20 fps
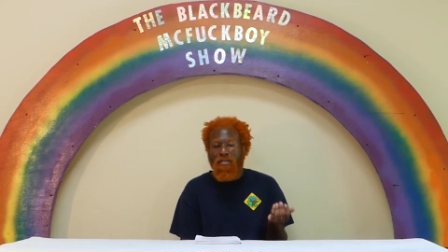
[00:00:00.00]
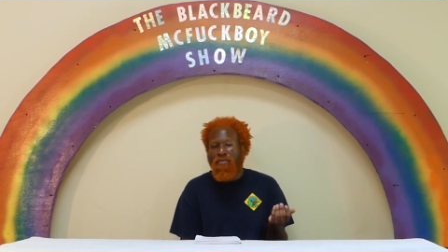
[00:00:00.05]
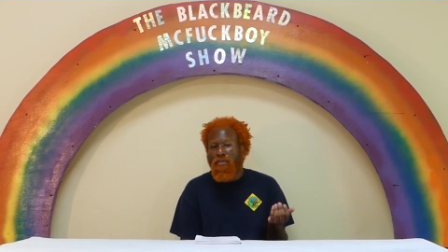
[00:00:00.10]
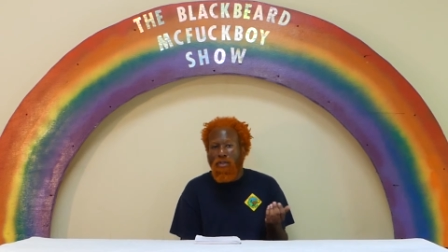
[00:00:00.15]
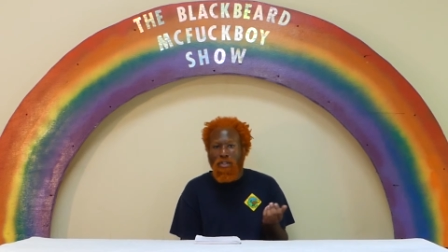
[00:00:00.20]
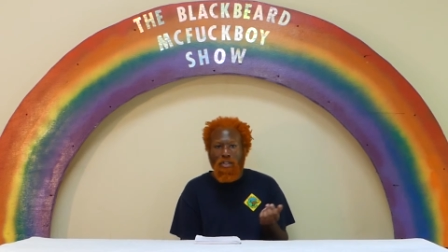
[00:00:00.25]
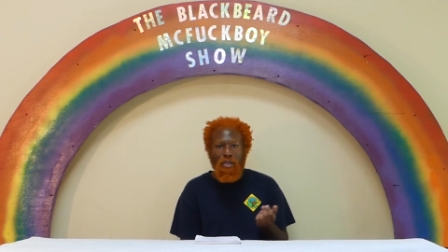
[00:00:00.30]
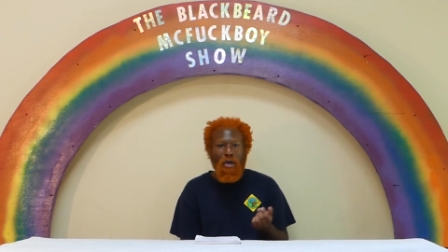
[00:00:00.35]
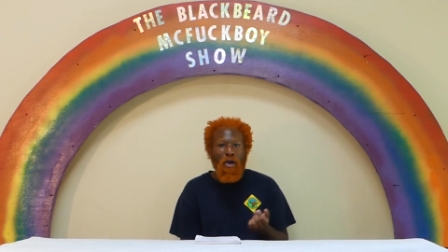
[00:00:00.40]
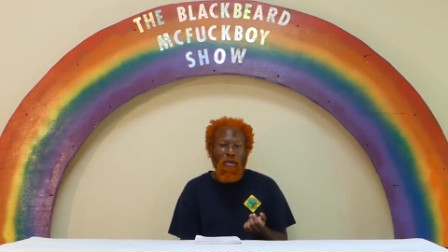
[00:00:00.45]
the
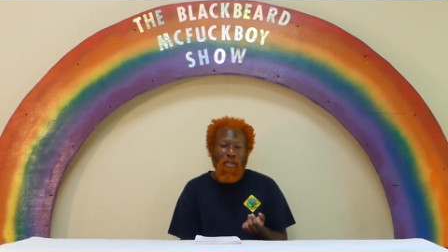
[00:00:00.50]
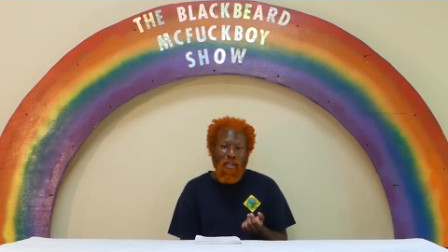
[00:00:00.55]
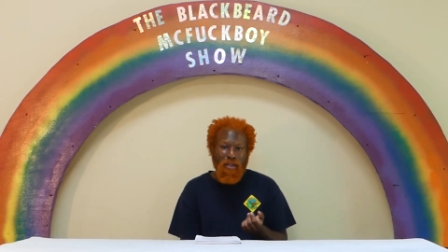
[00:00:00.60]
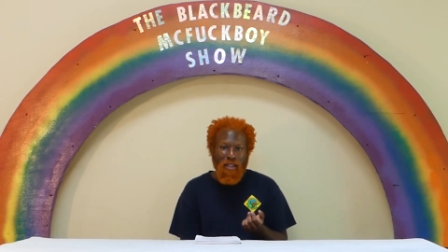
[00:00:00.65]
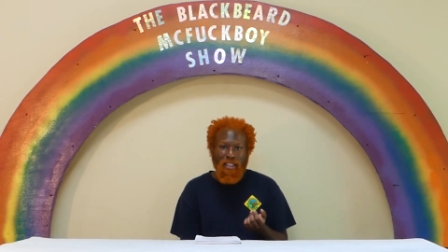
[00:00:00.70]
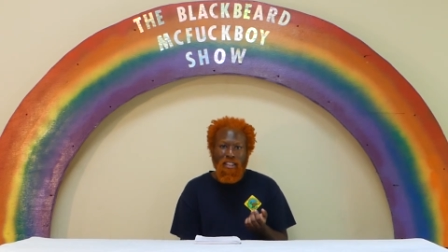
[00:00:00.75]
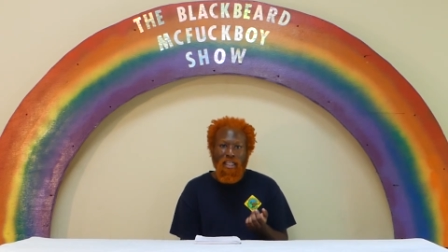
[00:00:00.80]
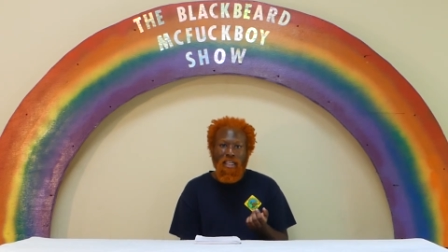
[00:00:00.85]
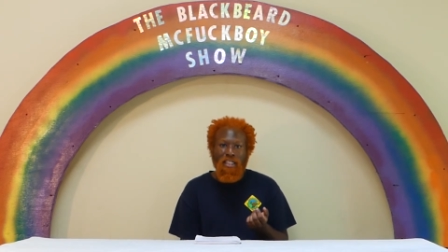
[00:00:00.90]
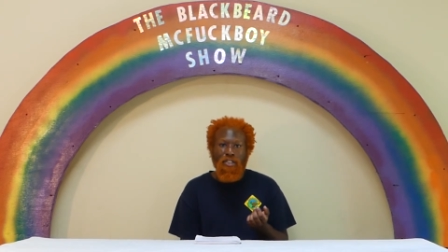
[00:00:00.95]
first car that
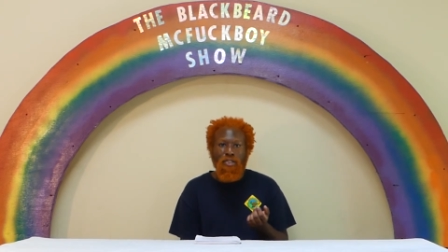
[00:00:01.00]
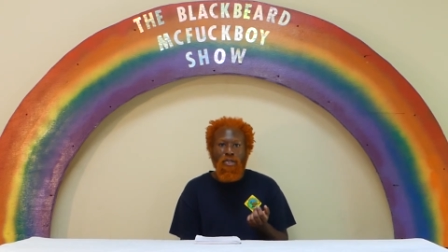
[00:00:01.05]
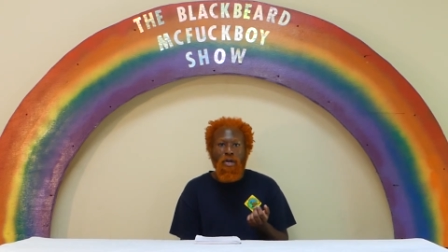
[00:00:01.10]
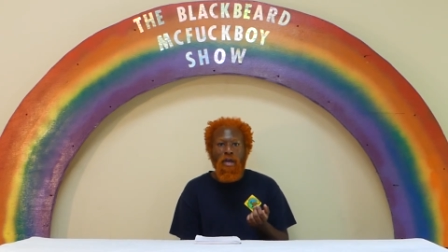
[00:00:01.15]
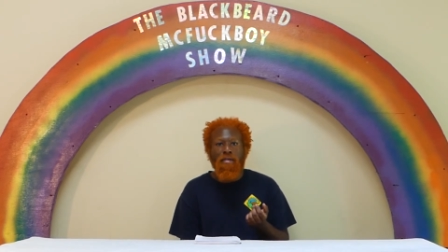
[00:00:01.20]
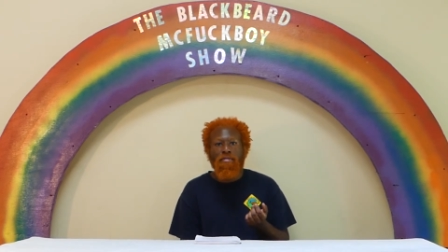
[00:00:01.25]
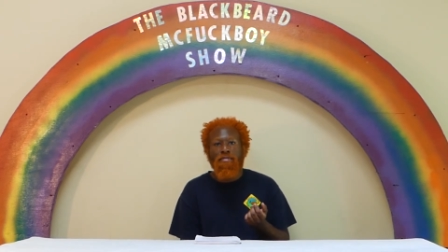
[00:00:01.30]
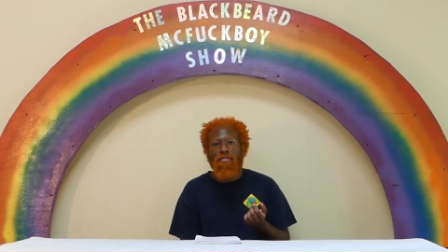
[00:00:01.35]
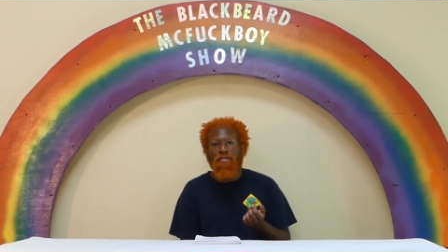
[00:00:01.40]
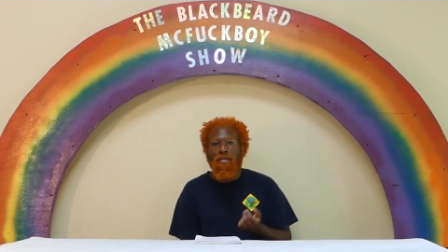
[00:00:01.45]
they test
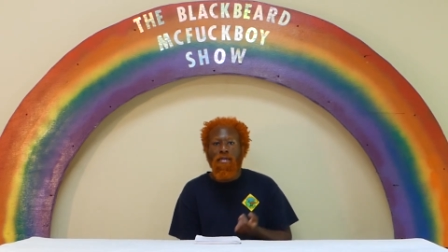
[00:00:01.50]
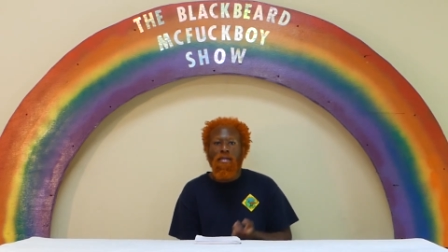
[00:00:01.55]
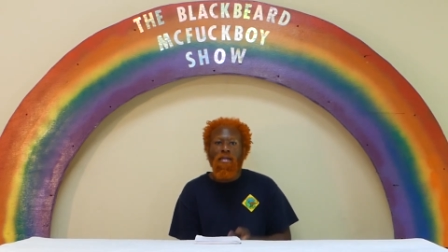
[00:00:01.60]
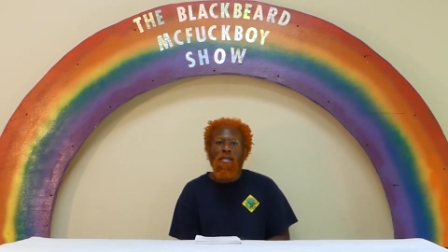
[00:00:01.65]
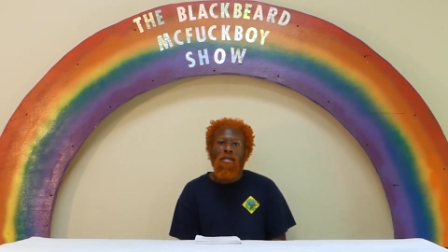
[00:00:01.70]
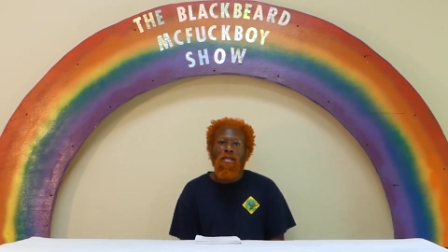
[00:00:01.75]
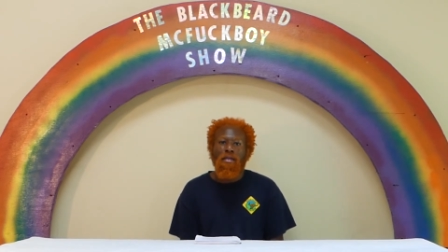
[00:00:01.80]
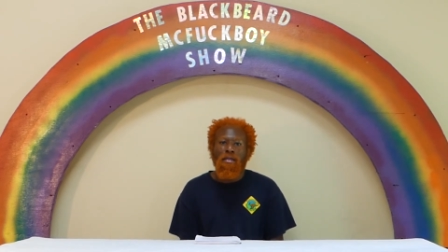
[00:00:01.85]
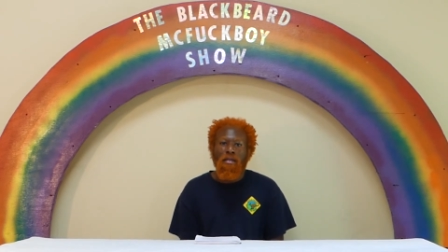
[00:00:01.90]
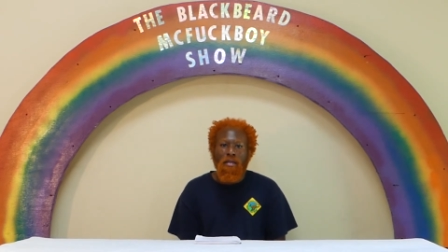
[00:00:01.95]
drive.
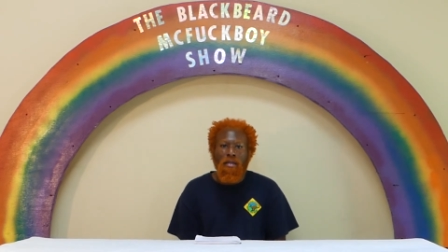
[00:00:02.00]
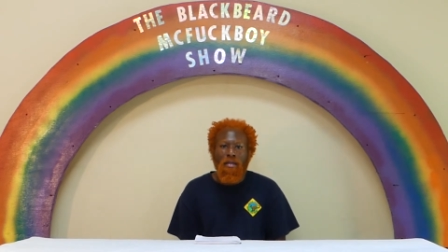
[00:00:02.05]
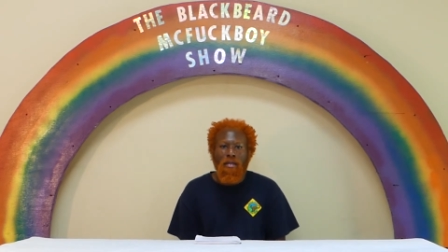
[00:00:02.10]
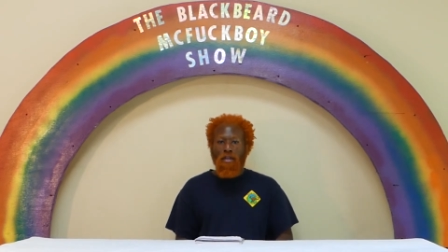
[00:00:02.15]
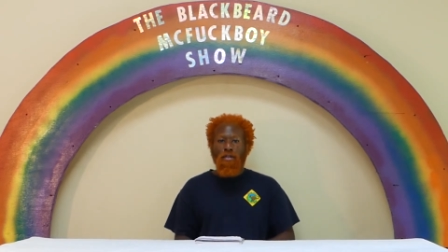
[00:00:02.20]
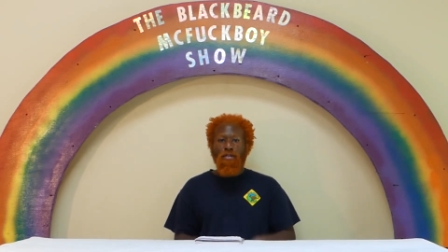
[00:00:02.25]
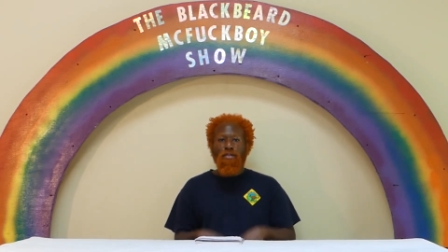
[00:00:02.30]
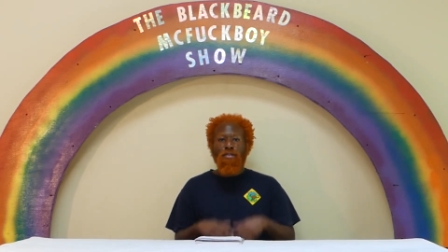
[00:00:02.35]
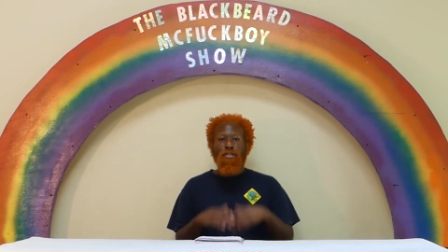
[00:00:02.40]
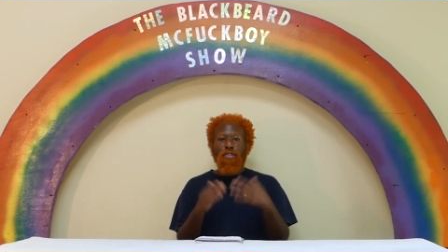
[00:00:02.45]

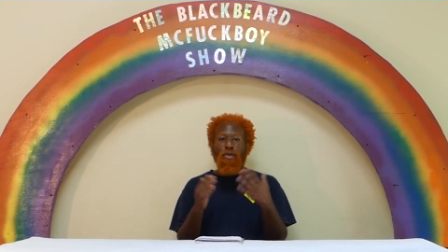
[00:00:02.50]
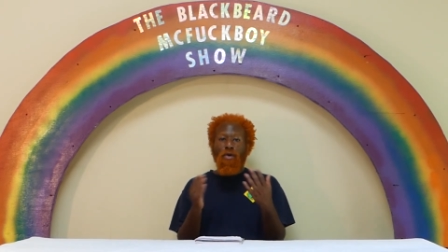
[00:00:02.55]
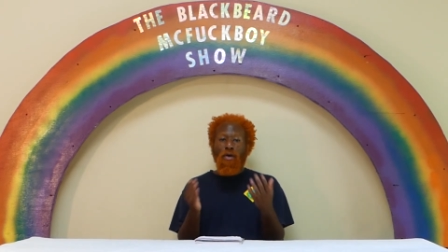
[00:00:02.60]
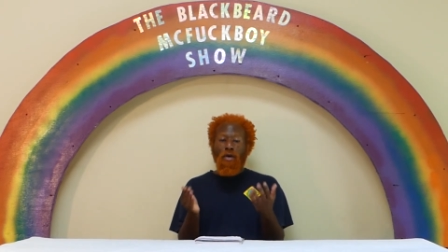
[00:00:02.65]
So